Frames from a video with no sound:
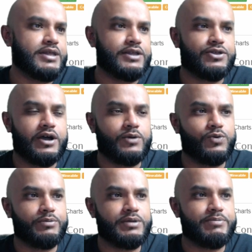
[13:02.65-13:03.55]
they thought it
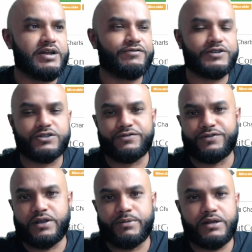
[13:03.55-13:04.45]
wouldn't be beneficial
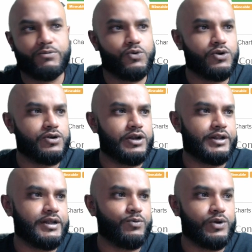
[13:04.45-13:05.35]
for them anymore,
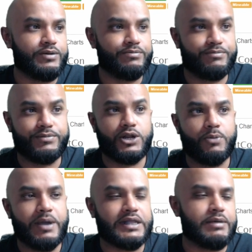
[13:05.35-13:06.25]
and it wouldn't,
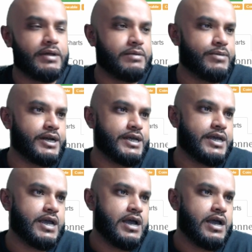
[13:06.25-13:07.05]
make them any money.